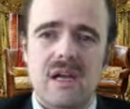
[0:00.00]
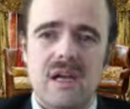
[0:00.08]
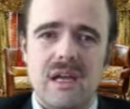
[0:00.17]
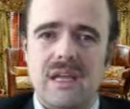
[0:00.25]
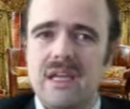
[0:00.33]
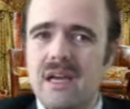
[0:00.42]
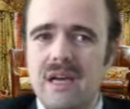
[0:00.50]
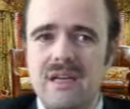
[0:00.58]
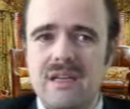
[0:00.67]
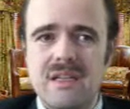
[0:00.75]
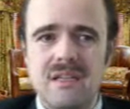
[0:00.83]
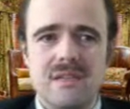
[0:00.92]
key
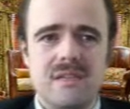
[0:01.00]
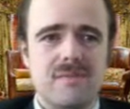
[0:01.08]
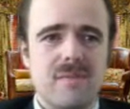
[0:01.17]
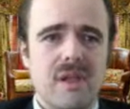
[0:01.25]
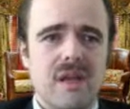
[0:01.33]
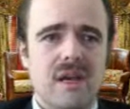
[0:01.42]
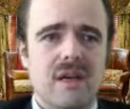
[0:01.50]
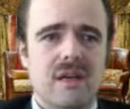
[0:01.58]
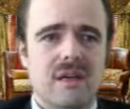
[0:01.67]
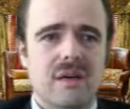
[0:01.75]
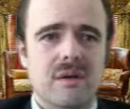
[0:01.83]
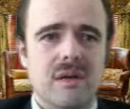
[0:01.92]
ideas,
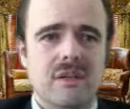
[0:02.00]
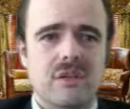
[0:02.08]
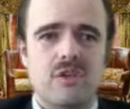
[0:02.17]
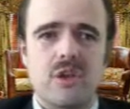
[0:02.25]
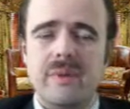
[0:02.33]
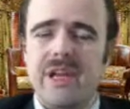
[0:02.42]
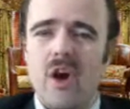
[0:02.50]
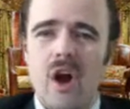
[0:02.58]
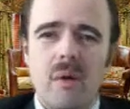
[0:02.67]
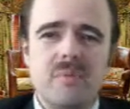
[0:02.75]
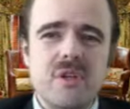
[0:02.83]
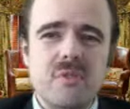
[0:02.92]
determining
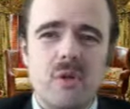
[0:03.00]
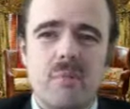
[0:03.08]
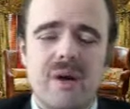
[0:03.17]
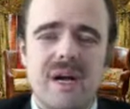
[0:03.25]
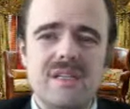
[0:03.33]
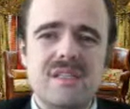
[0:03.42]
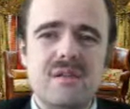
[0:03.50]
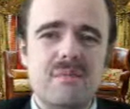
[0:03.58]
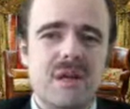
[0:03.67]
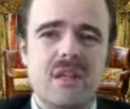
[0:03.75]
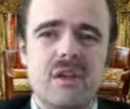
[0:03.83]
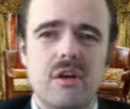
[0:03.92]
optimal pricing
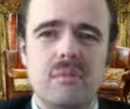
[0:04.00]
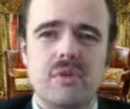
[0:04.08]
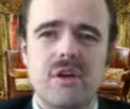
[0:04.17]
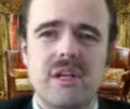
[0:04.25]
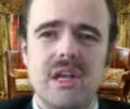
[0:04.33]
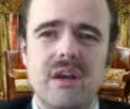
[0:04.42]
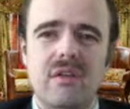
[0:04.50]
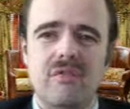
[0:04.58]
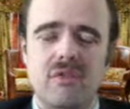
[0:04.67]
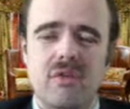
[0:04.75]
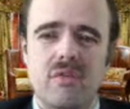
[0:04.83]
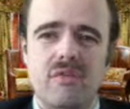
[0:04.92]
by therapeutic area,
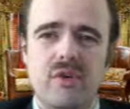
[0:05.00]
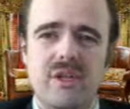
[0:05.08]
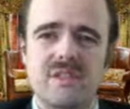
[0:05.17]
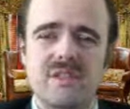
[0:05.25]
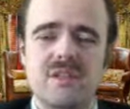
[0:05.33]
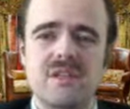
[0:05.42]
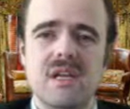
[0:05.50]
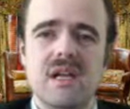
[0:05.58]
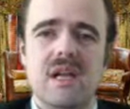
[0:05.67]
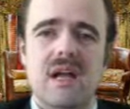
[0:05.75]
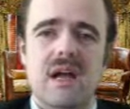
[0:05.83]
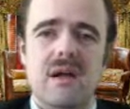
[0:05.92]
for instance,
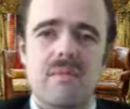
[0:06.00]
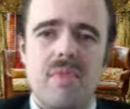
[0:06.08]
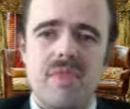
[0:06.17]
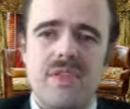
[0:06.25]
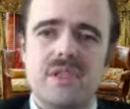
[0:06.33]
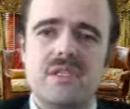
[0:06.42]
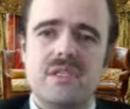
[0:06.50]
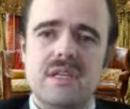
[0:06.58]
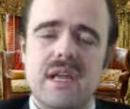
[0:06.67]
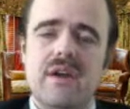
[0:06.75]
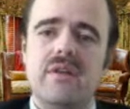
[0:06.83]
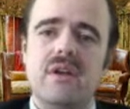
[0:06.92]
this
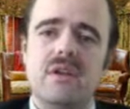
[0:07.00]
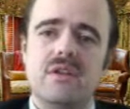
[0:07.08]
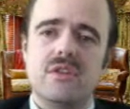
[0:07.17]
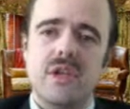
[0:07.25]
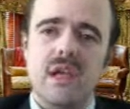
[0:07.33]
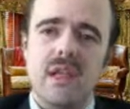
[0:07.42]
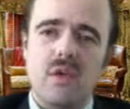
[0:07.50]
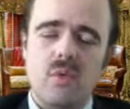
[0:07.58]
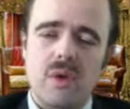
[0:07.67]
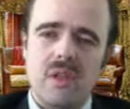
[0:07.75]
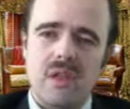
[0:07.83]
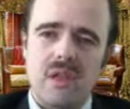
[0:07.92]
area, together
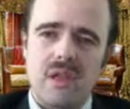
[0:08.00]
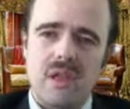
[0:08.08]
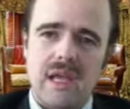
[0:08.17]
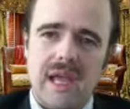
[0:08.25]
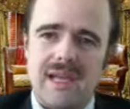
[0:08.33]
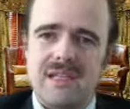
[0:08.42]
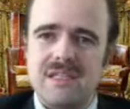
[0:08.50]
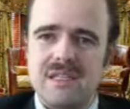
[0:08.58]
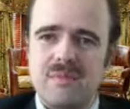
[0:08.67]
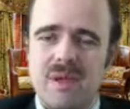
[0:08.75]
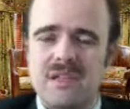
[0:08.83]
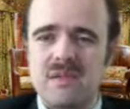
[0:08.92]
with the
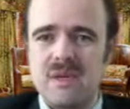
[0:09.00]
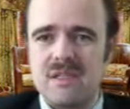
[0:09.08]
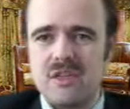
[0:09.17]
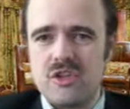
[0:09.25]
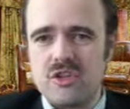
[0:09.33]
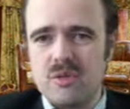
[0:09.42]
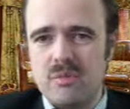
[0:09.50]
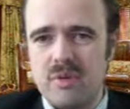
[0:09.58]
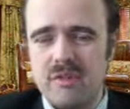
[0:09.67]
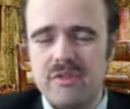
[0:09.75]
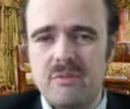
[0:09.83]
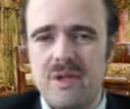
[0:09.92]
access maximization,
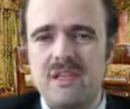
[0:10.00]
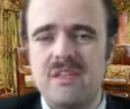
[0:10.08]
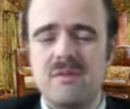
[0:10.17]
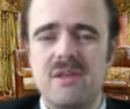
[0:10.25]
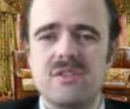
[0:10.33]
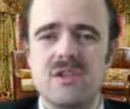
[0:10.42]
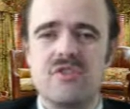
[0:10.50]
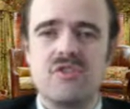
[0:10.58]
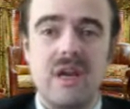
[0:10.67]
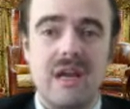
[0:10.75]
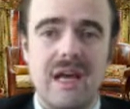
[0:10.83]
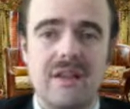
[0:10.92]
profit
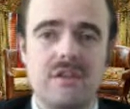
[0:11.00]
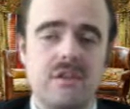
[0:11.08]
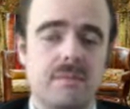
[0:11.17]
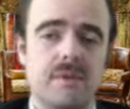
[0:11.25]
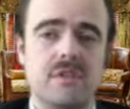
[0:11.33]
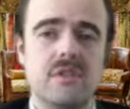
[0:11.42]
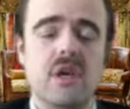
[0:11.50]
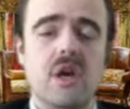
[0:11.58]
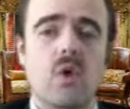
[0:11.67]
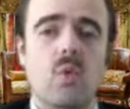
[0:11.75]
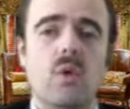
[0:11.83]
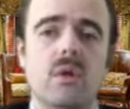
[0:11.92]
maximization, and other topics,
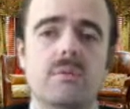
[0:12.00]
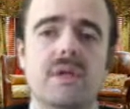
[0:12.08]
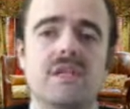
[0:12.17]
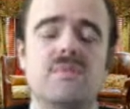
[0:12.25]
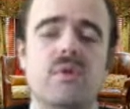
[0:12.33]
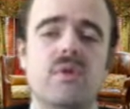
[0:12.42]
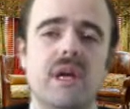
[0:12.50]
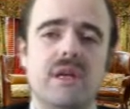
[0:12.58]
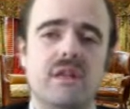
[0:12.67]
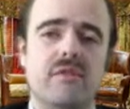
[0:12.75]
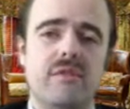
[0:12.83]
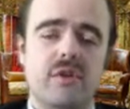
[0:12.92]
will be explored
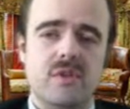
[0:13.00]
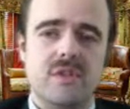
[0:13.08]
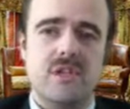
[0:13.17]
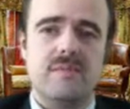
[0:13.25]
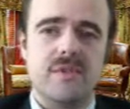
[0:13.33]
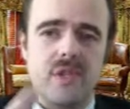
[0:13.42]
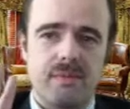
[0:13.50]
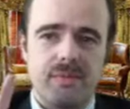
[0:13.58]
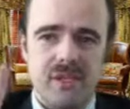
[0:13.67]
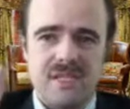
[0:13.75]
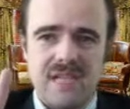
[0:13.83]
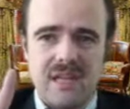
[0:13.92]
under the first theme. So
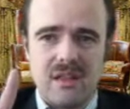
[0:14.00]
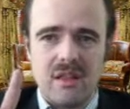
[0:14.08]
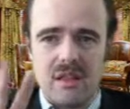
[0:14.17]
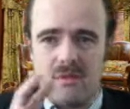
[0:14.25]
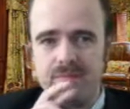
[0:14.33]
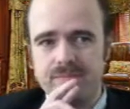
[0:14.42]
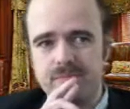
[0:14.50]
the second theme